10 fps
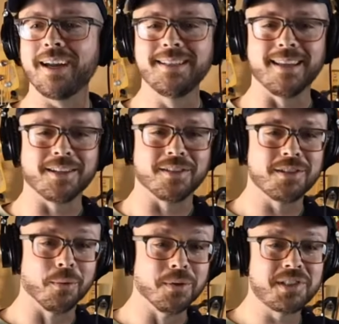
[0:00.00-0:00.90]
A section.
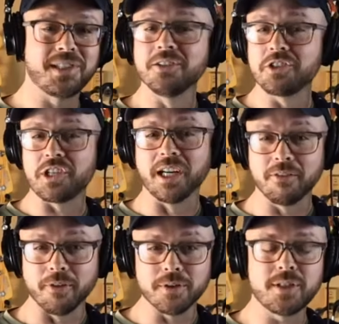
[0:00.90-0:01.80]
So we're still just hitting
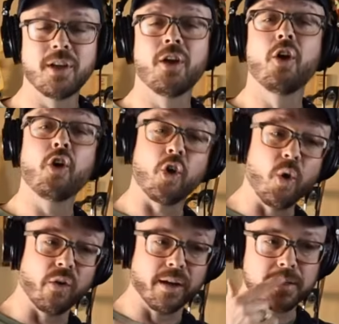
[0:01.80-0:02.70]
the first
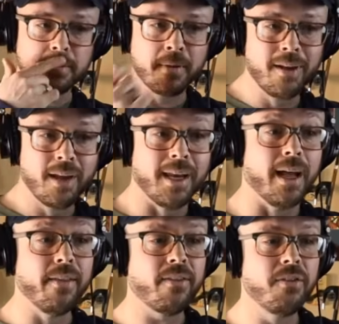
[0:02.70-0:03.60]
chorus.
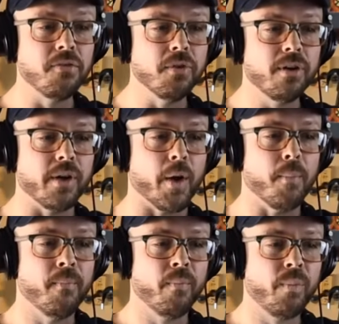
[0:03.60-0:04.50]
Now this is real
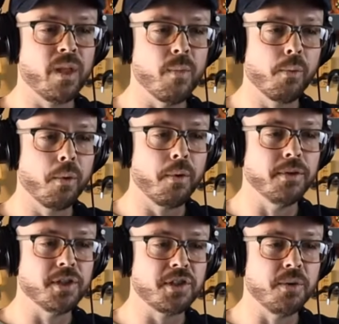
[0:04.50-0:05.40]
hip. Remember what we
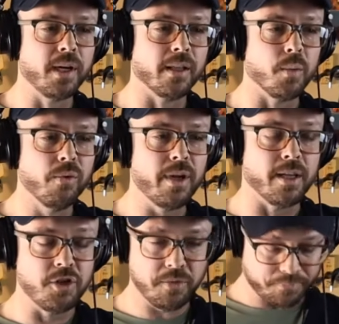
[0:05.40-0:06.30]
were just doing on the
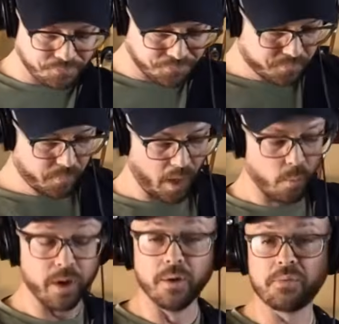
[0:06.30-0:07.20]
bridge?
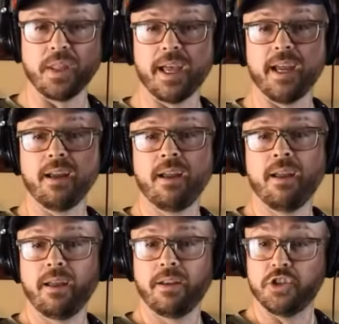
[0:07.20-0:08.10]
We was playing
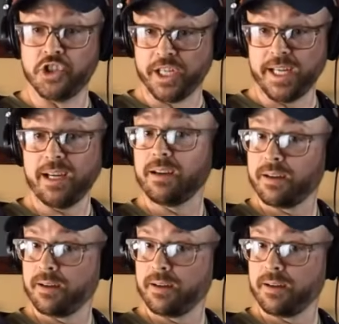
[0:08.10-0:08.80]
G.